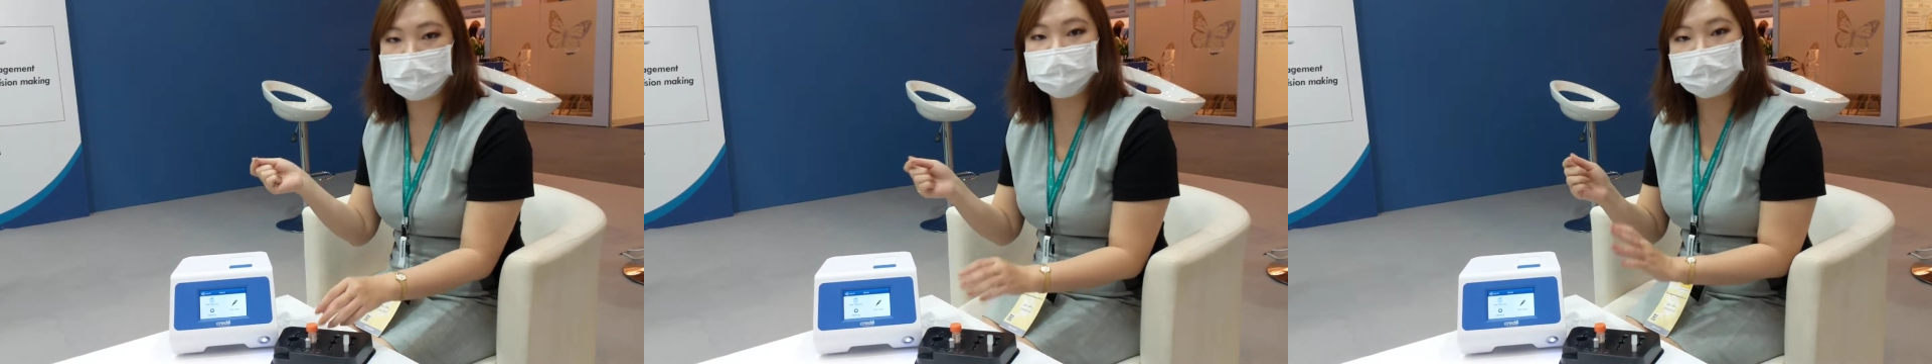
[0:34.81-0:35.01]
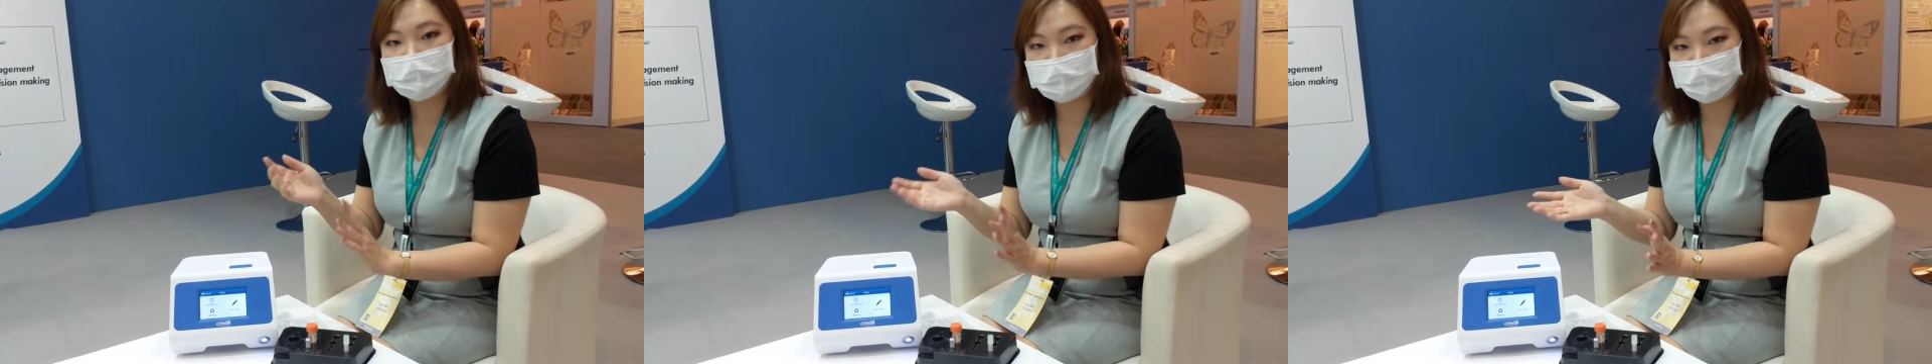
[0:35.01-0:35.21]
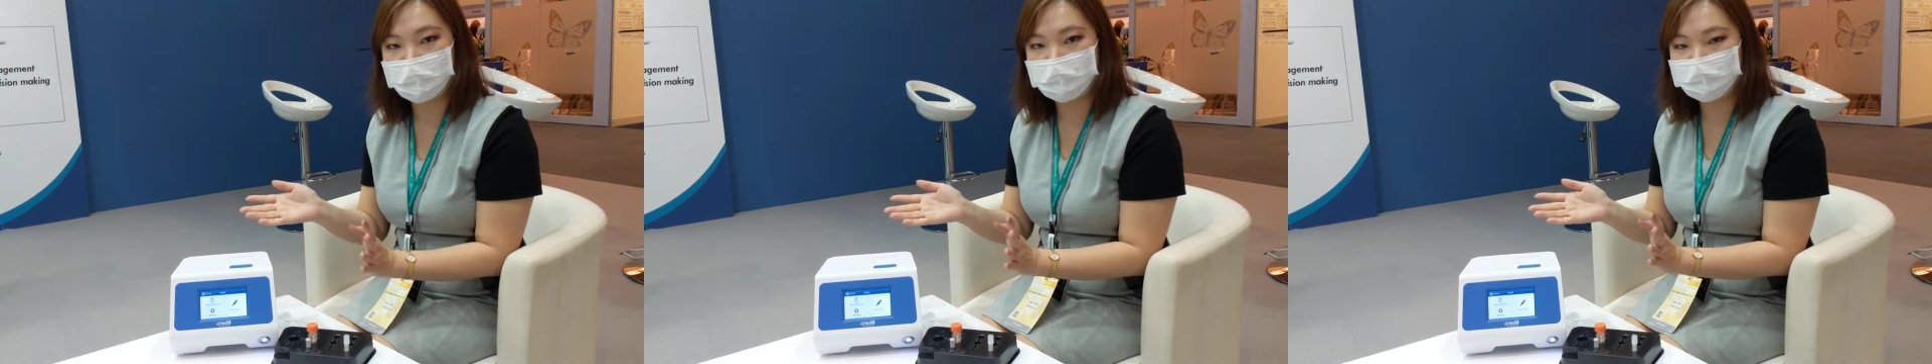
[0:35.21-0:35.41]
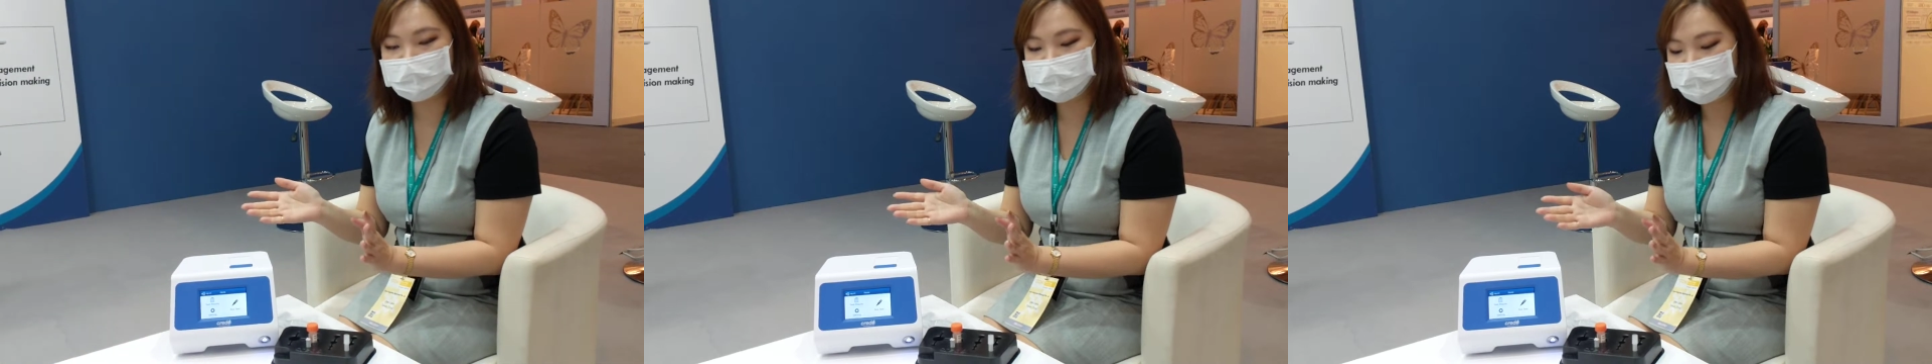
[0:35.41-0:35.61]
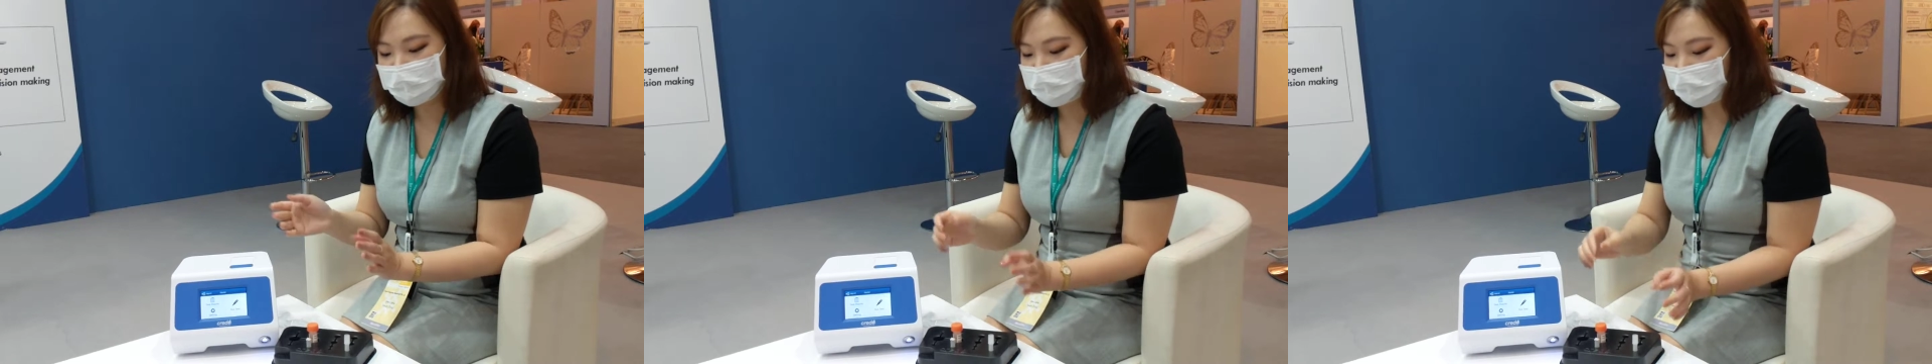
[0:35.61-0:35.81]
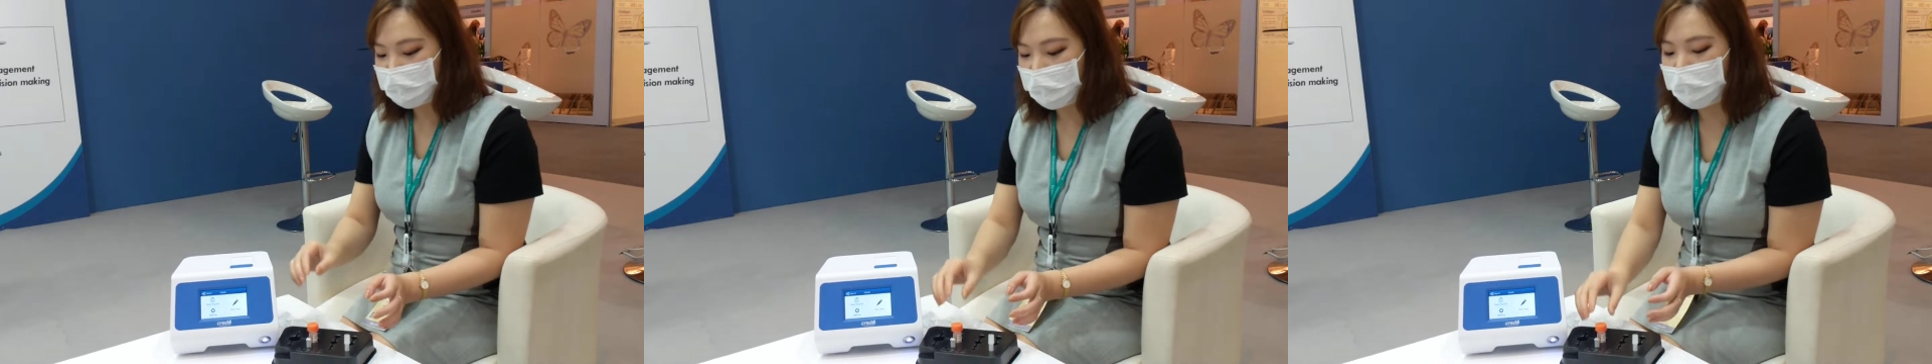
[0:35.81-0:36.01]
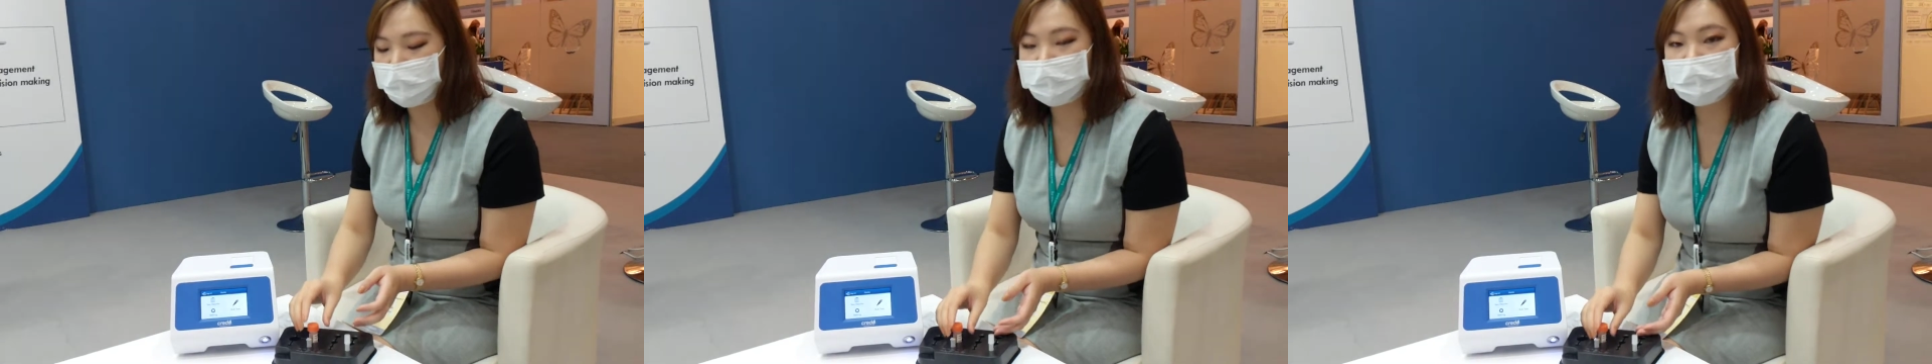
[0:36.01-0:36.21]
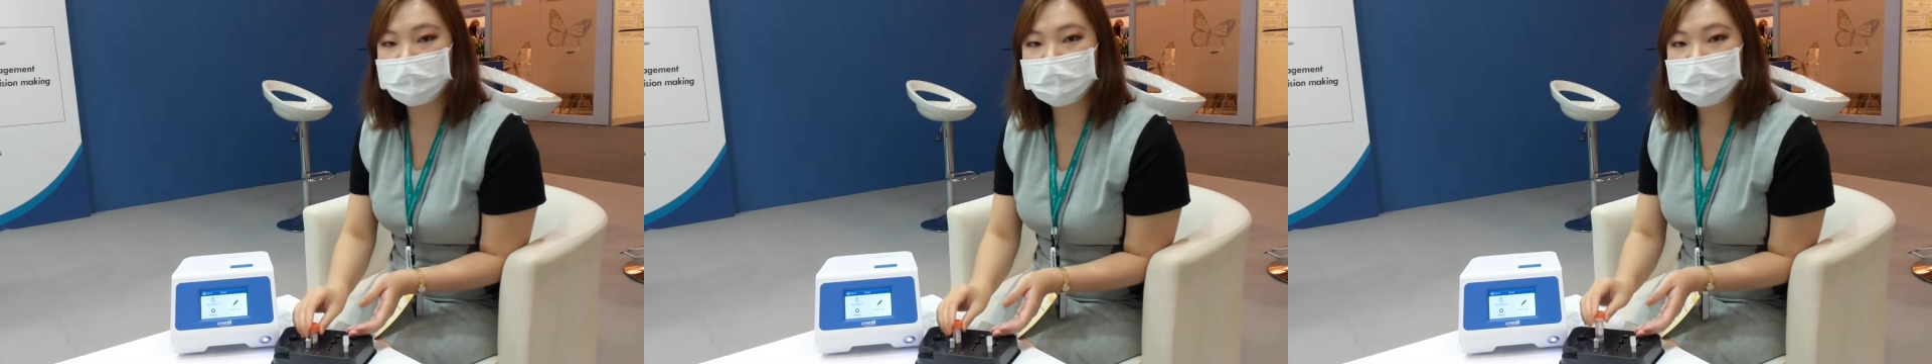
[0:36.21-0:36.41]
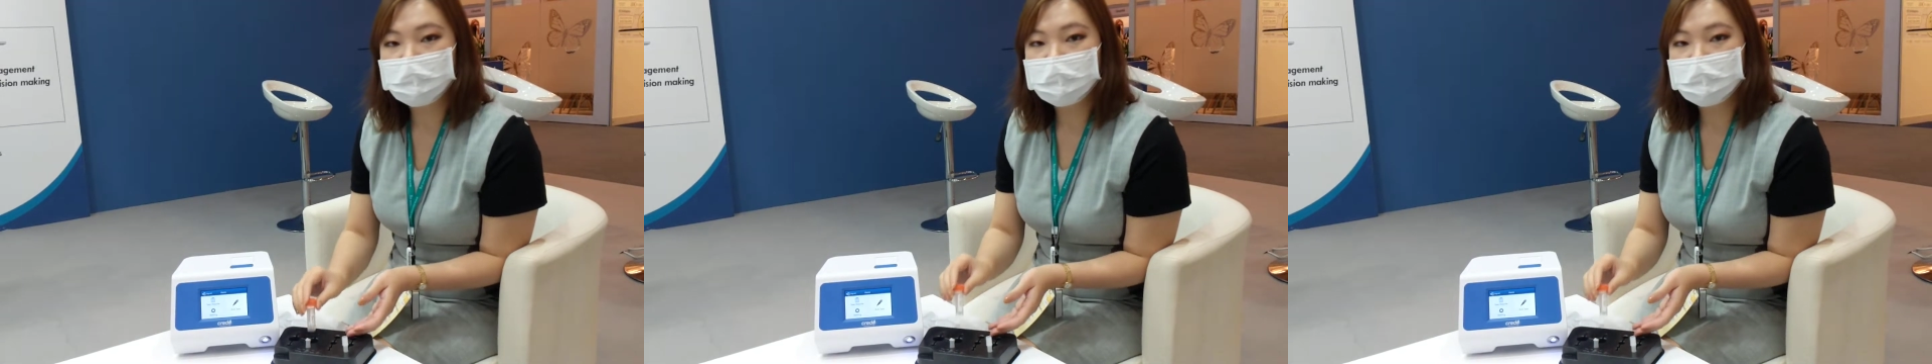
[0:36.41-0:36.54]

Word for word: right away. Our,